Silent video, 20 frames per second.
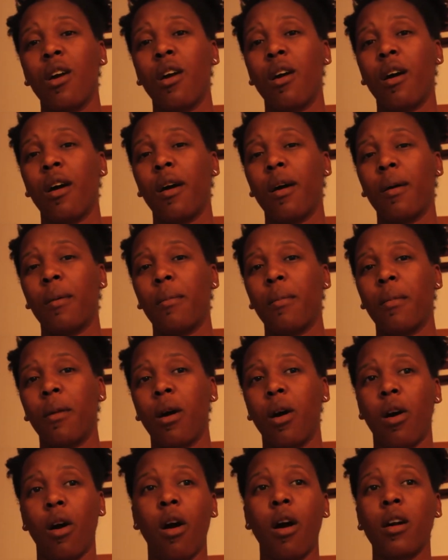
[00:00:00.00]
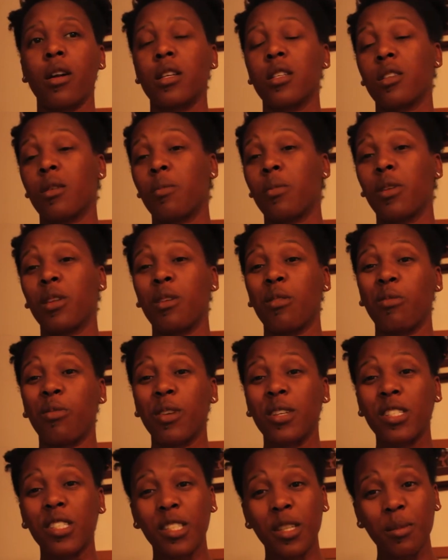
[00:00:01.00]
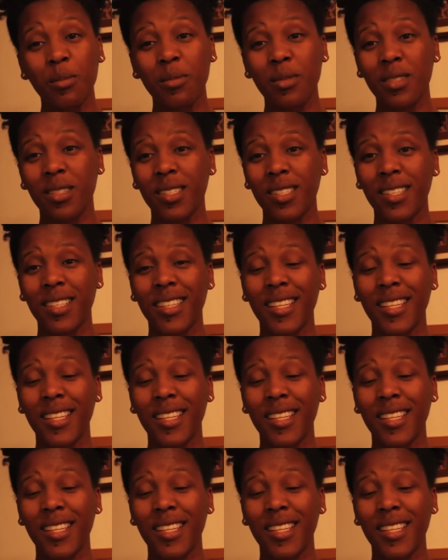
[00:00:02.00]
our artists are building friendships